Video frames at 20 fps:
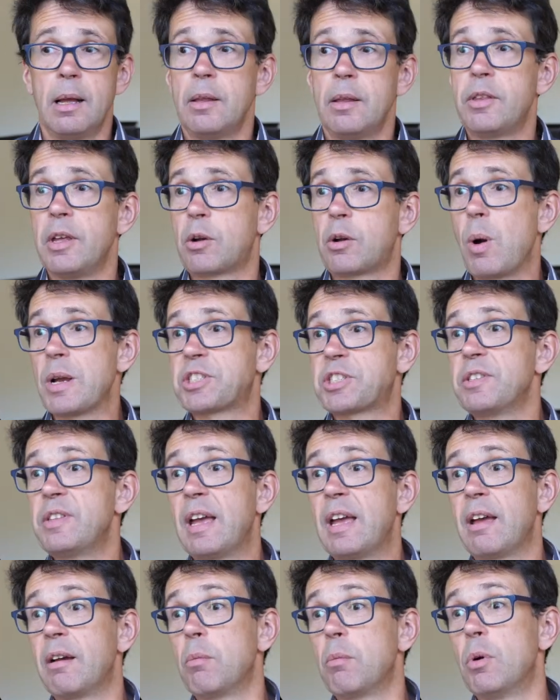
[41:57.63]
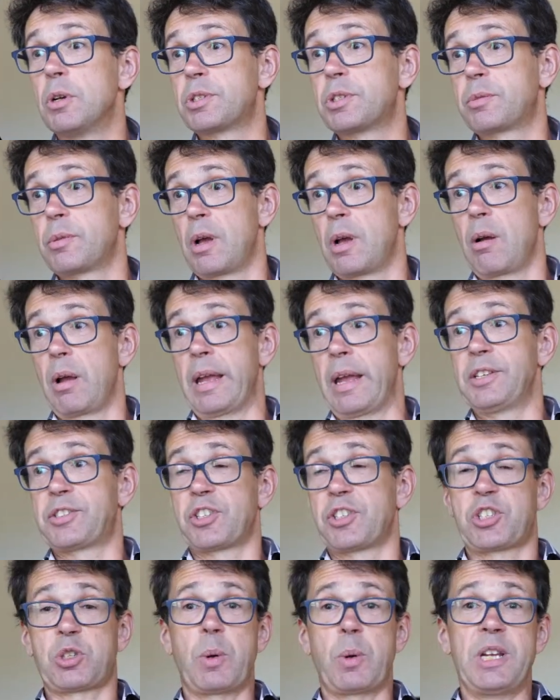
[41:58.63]
The question there was,
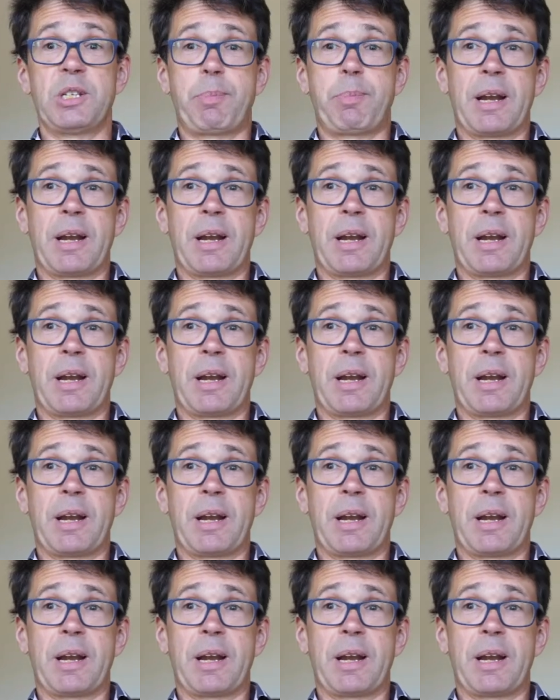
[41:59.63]
is the squeeze